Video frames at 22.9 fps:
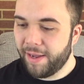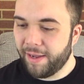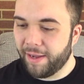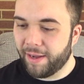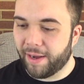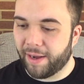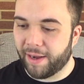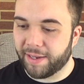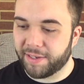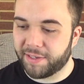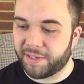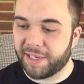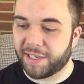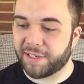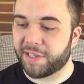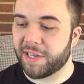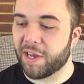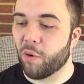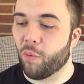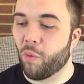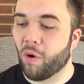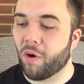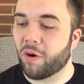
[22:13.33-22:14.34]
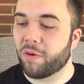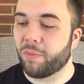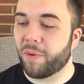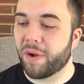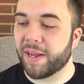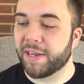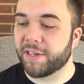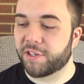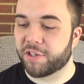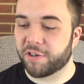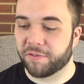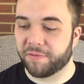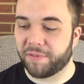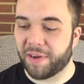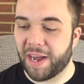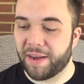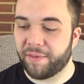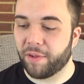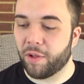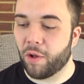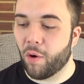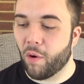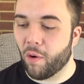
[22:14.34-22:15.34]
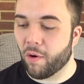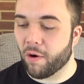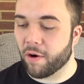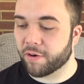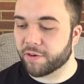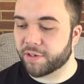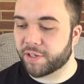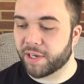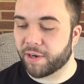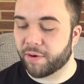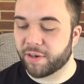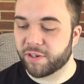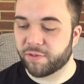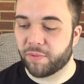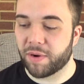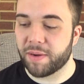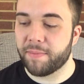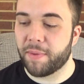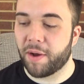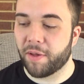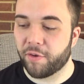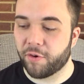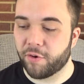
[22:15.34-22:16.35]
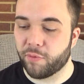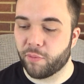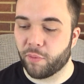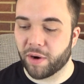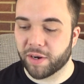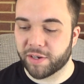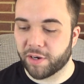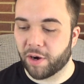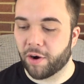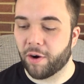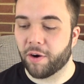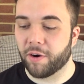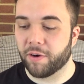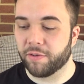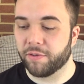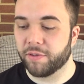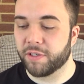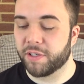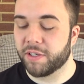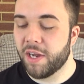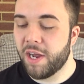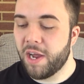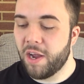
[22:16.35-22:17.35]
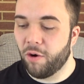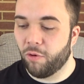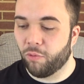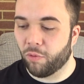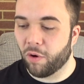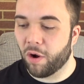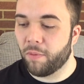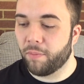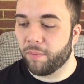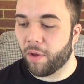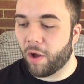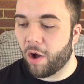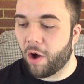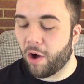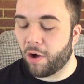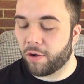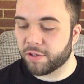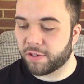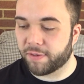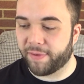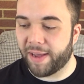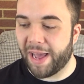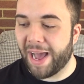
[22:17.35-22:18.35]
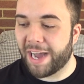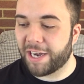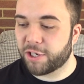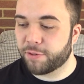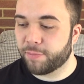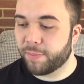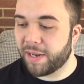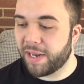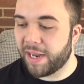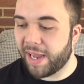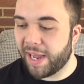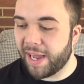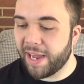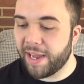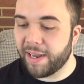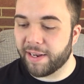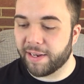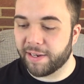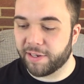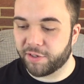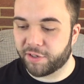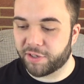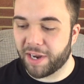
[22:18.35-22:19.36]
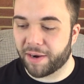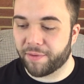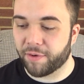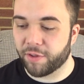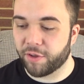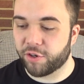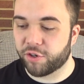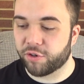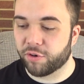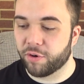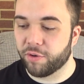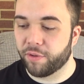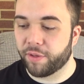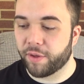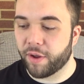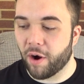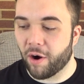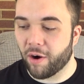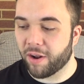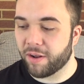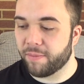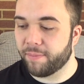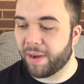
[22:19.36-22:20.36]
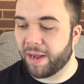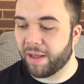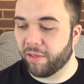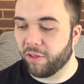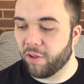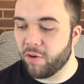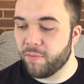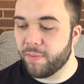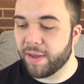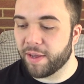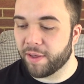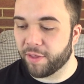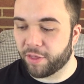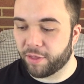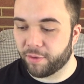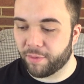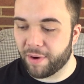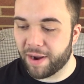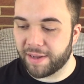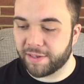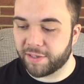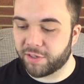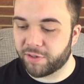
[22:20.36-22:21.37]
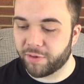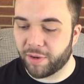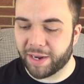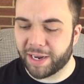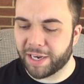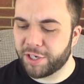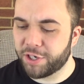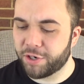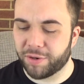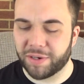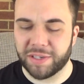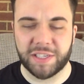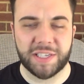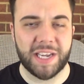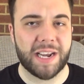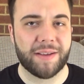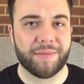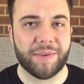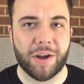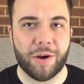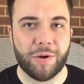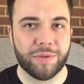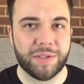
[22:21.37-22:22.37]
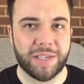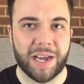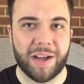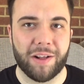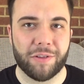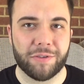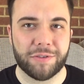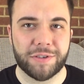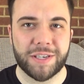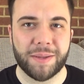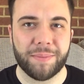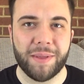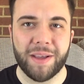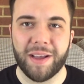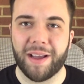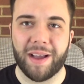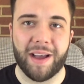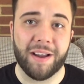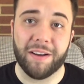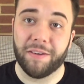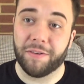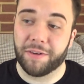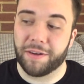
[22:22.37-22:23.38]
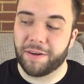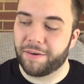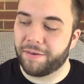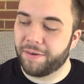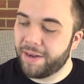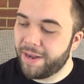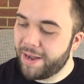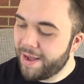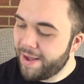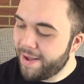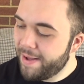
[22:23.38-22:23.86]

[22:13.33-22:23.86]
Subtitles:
It says the award-winning survival horror series Remothered returns. Roam the halls of Ashman Inn and discover the truth guarded by looming threats. So I guess you're inside of a hotel or something? I don't know.